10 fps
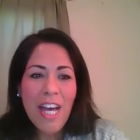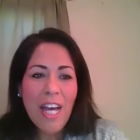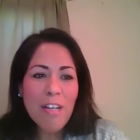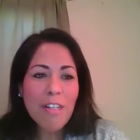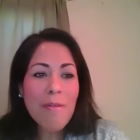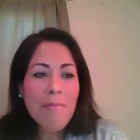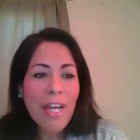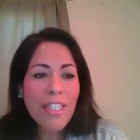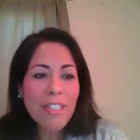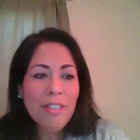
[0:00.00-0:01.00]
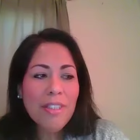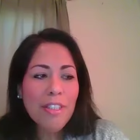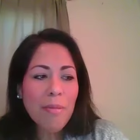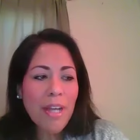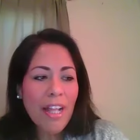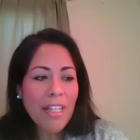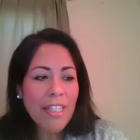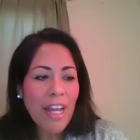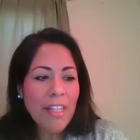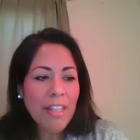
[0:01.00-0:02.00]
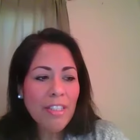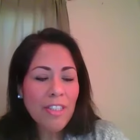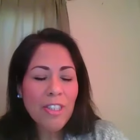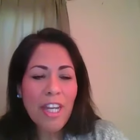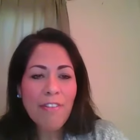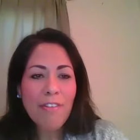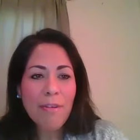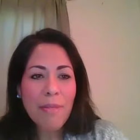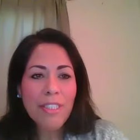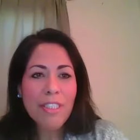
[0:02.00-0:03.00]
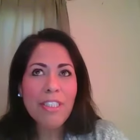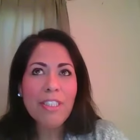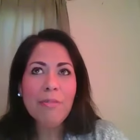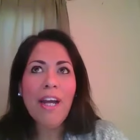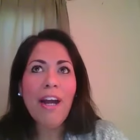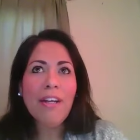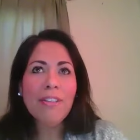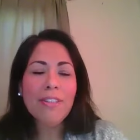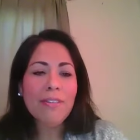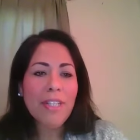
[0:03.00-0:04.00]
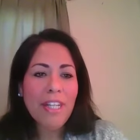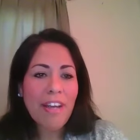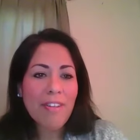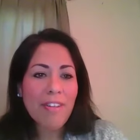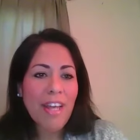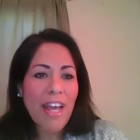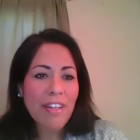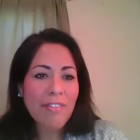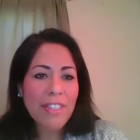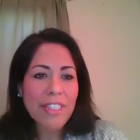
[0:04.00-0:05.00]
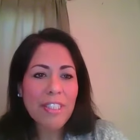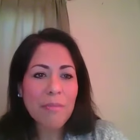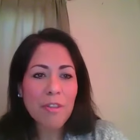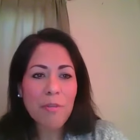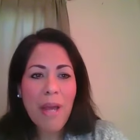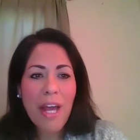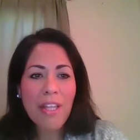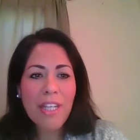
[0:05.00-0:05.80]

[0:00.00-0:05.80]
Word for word: Um, coming back to you a little bit, Alan, I'm not sure that I've ever mentioned to you, but I also kind of have a, had a very similar path.